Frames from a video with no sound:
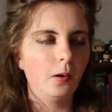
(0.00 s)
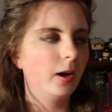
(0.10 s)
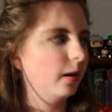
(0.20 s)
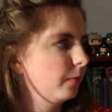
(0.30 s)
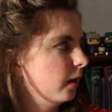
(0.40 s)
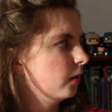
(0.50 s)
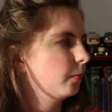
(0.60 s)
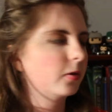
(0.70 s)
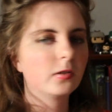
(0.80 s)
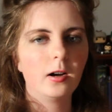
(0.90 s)
I'll have my other
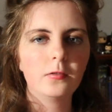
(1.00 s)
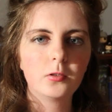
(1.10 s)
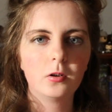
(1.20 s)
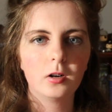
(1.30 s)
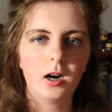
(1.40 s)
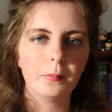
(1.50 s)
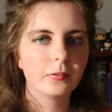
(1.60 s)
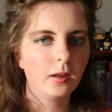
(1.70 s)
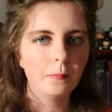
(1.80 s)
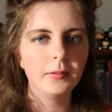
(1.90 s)
bookshelf tour up
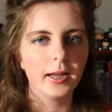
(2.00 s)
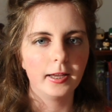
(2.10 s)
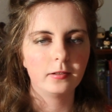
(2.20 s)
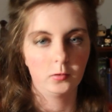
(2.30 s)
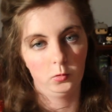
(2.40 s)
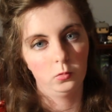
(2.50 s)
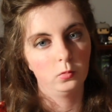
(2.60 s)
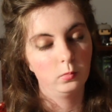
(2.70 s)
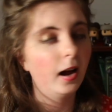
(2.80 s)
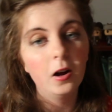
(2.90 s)
someday
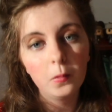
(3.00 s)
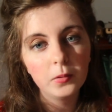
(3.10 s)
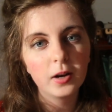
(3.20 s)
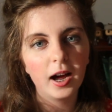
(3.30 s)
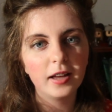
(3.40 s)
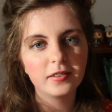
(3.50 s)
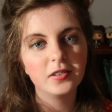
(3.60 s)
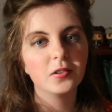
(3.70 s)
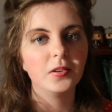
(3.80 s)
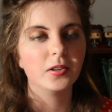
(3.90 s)
soon. I hope you guys
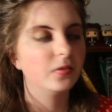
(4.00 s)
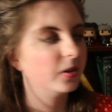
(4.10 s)
enjoyed this